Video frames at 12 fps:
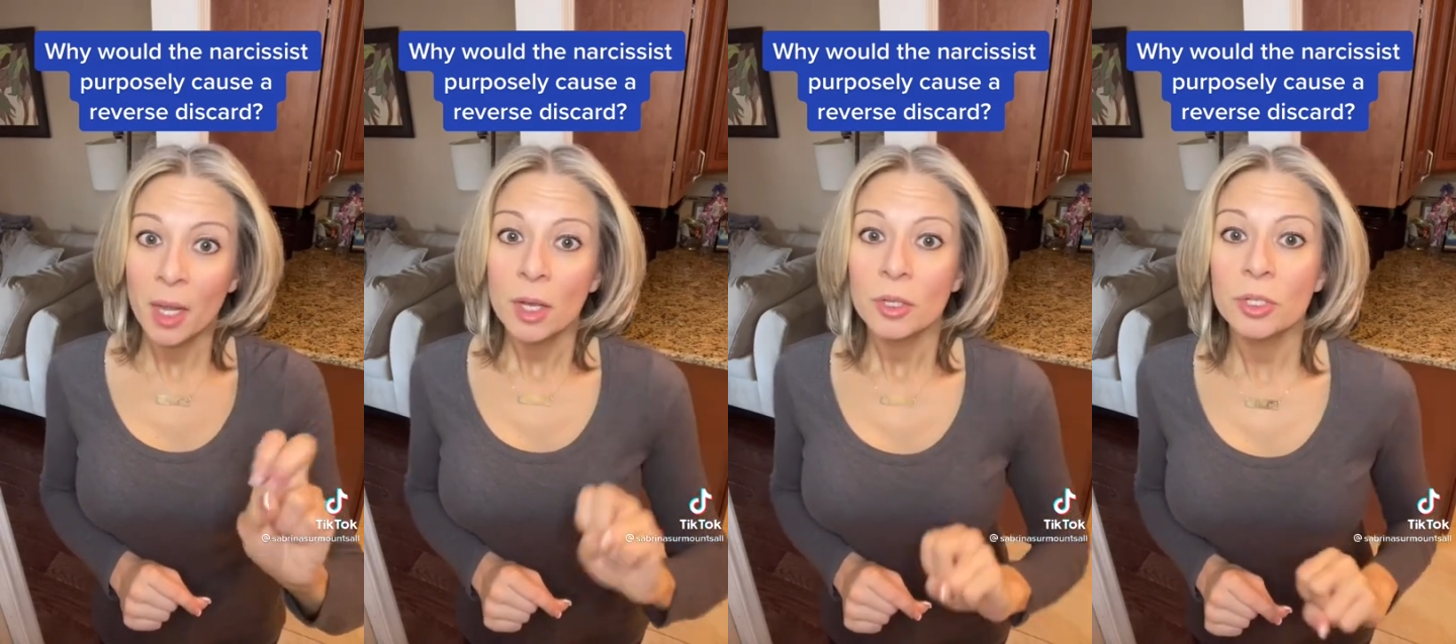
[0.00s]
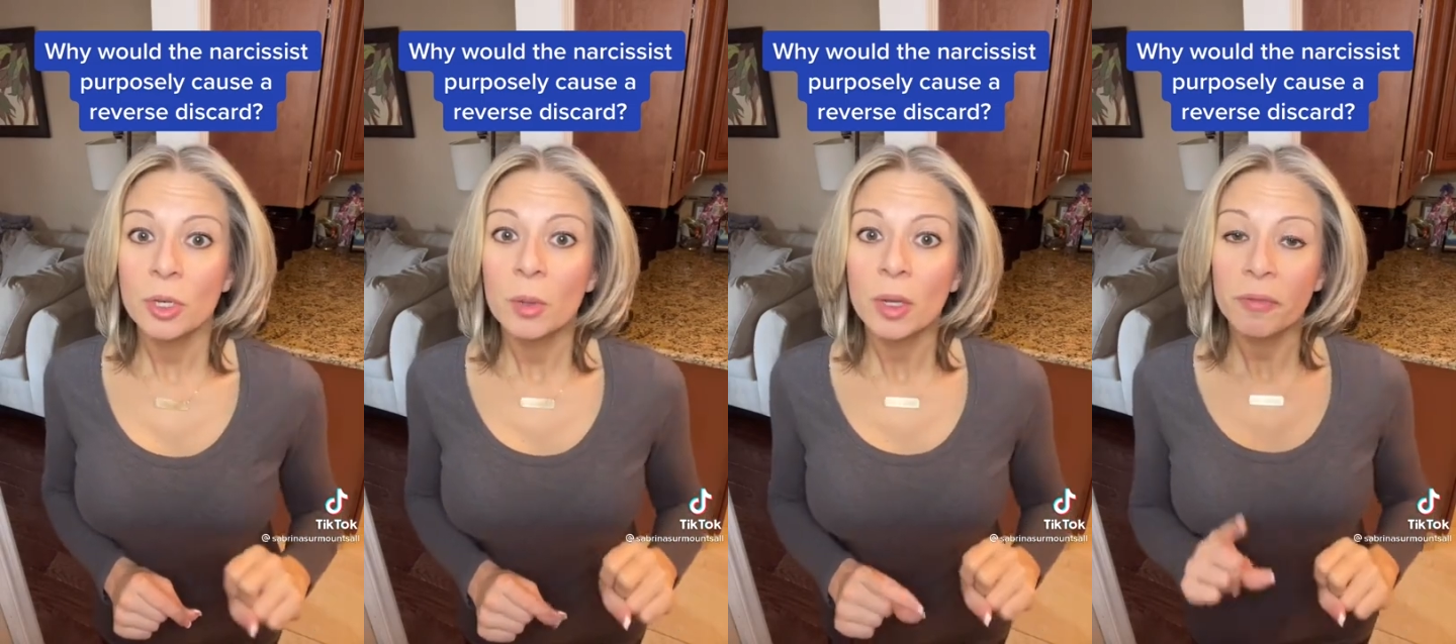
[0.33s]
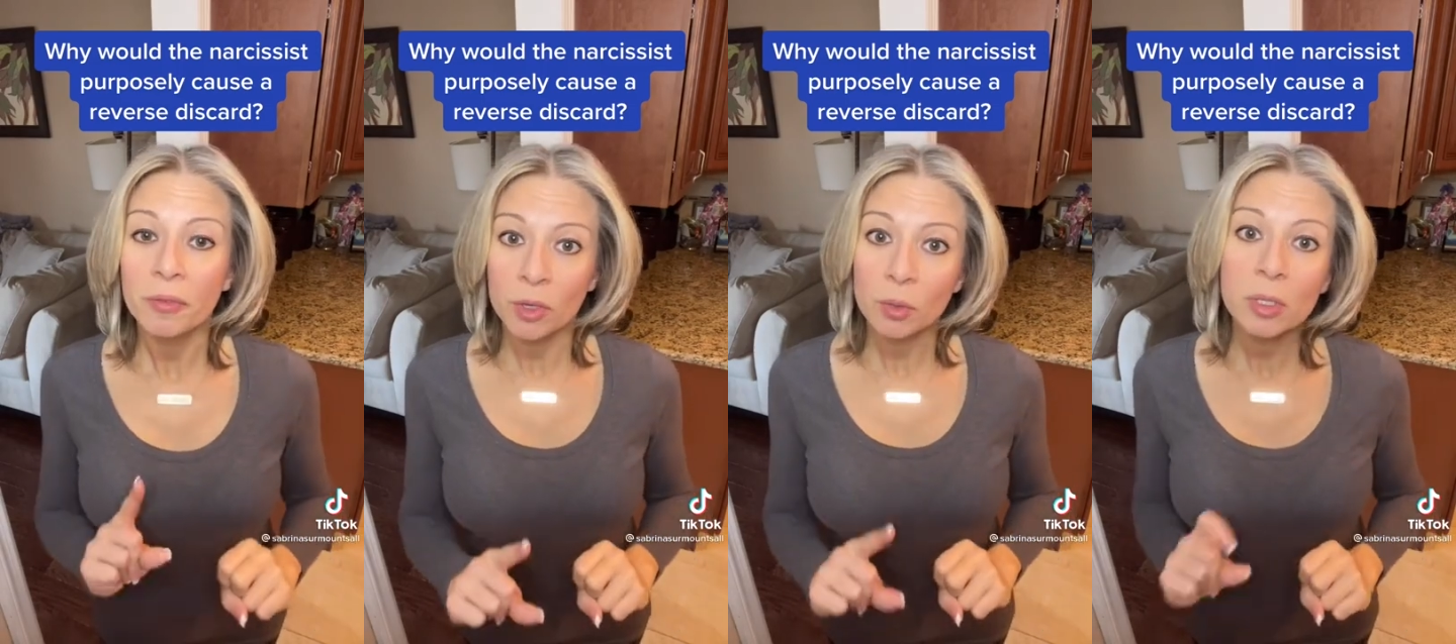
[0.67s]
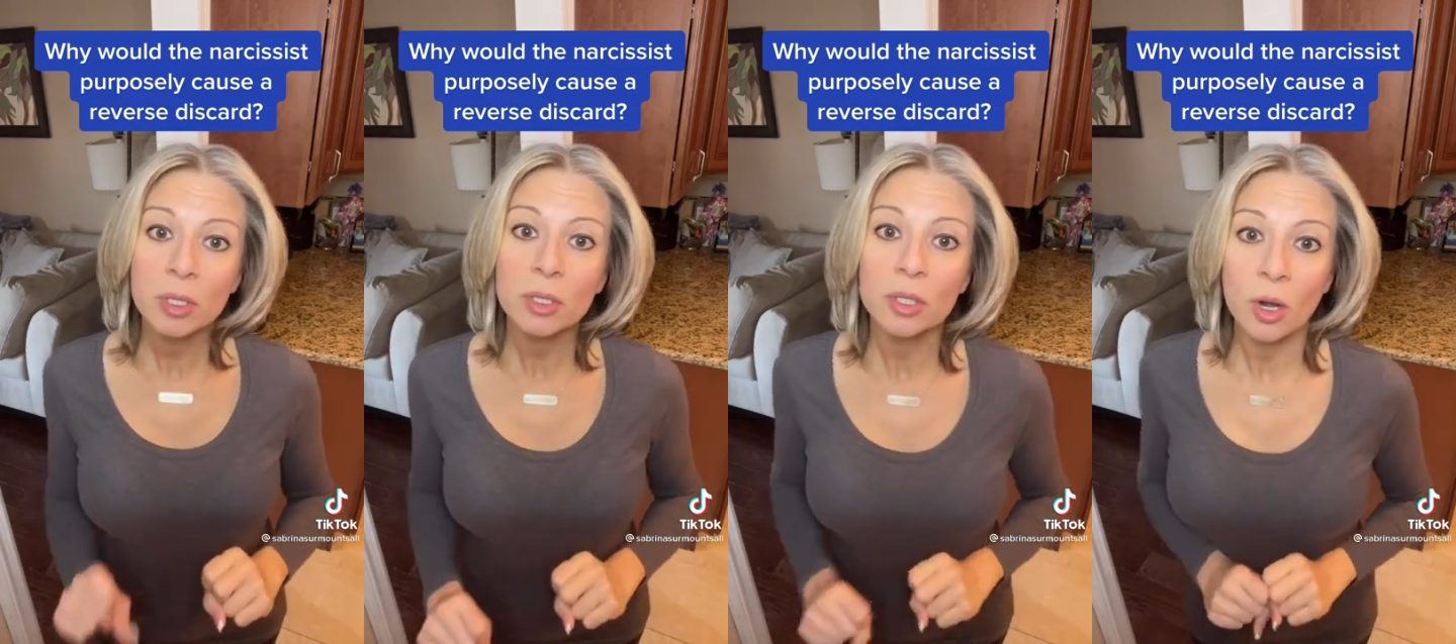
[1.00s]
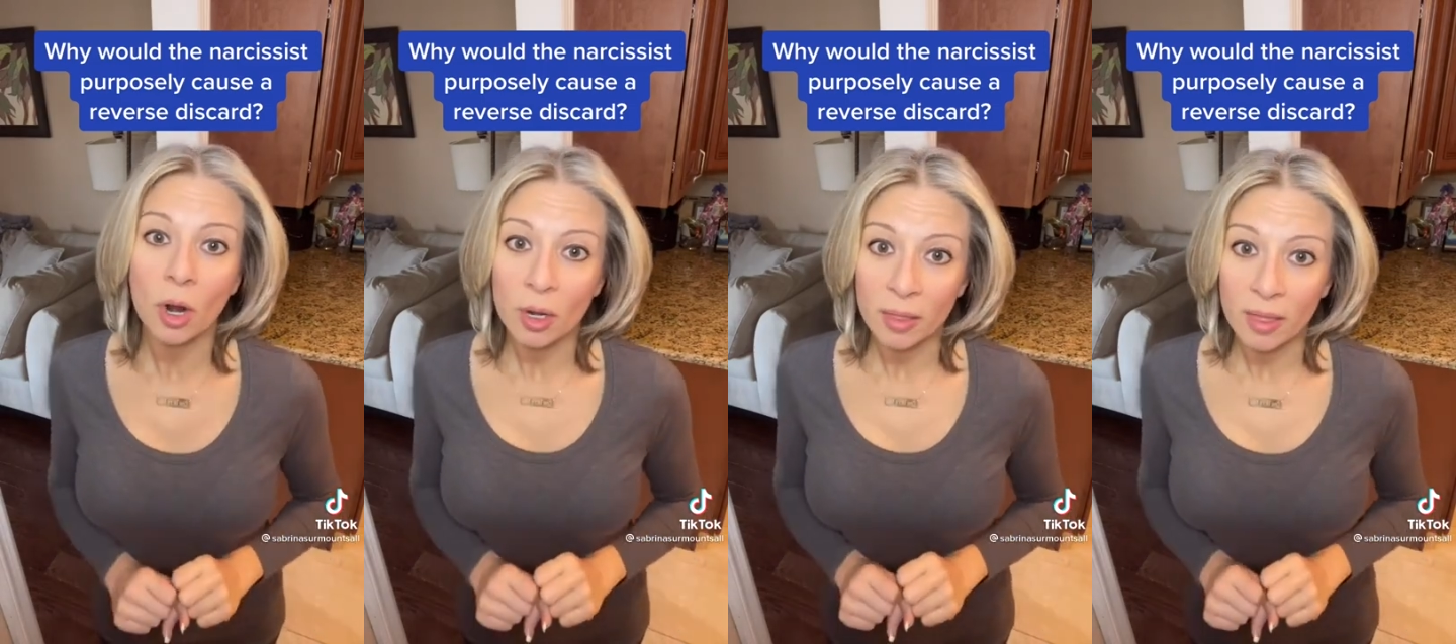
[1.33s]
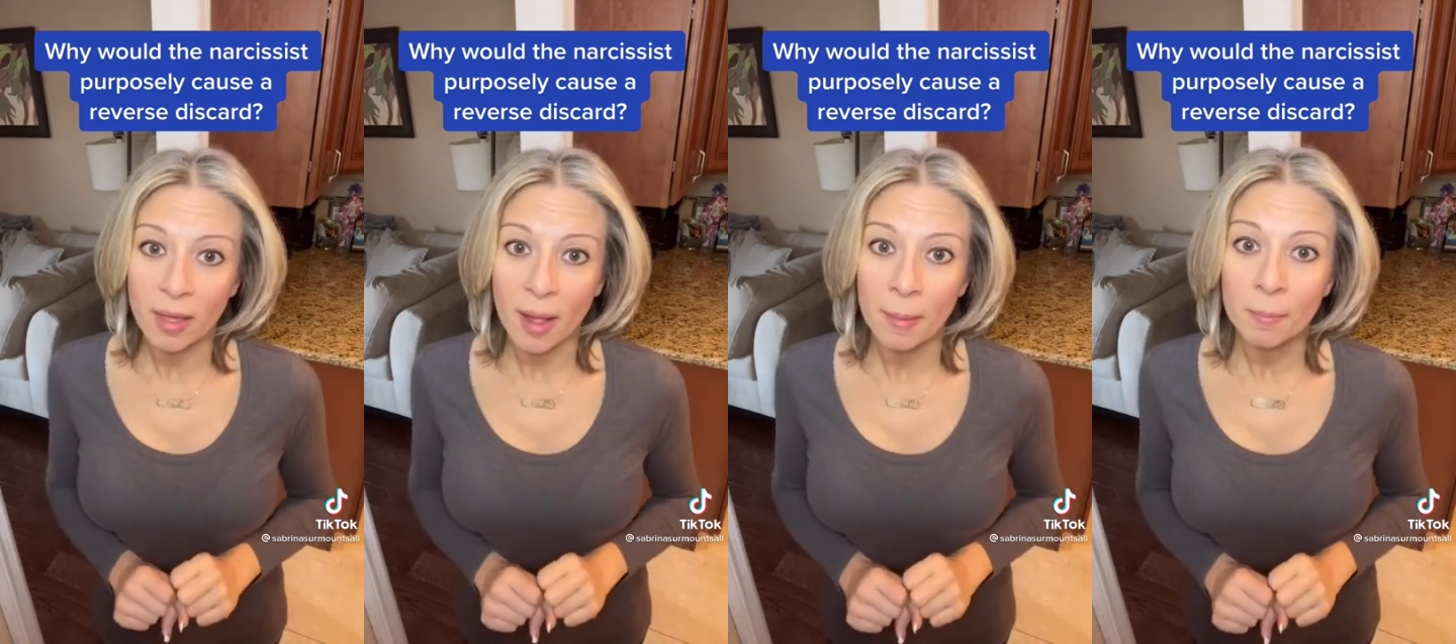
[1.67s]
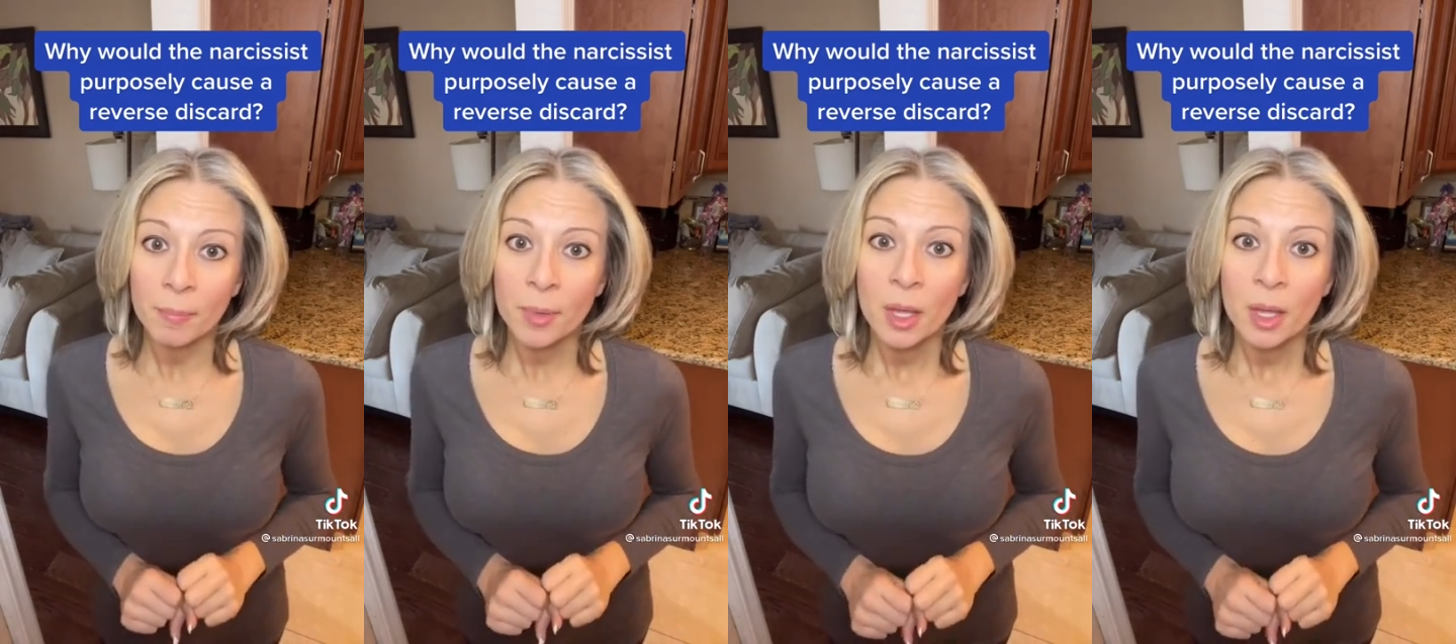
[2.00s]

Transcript: So if you discard them,